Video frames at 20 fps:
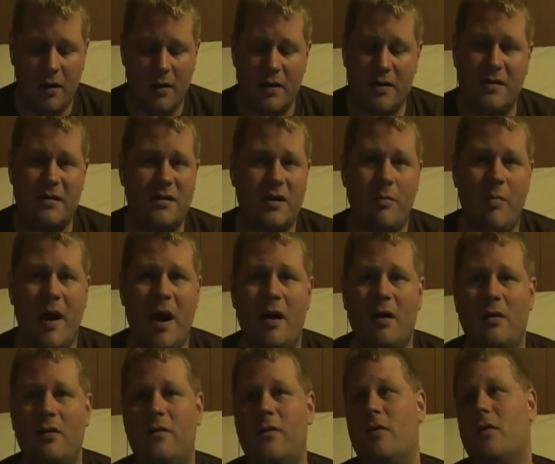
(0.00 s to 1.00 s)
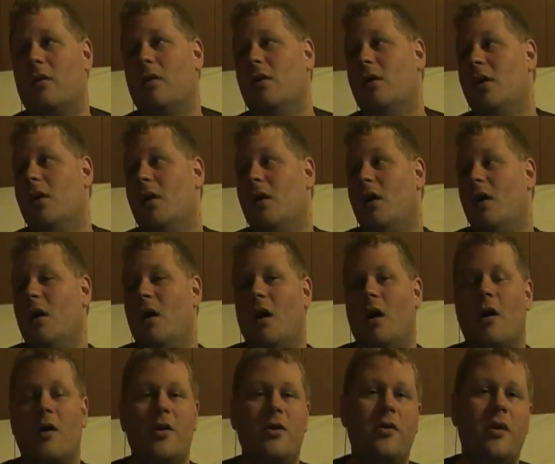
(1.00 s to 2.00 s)
This is a battle for,
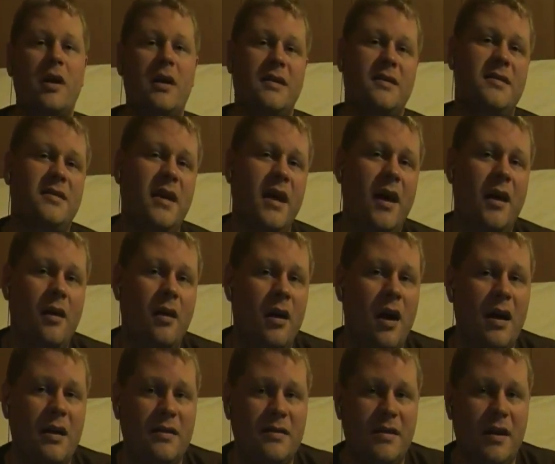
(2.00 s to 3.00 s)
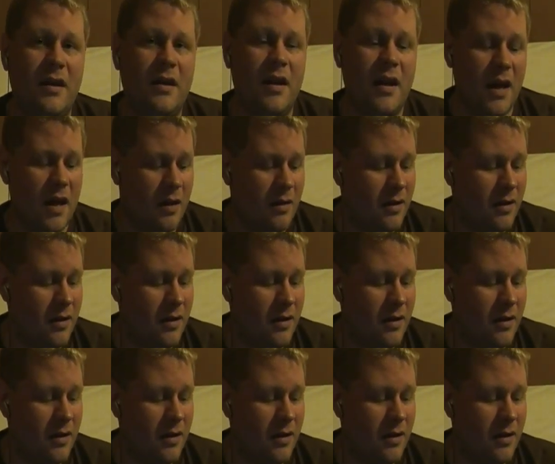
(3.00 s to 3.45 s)
are you going to sin or not sin today?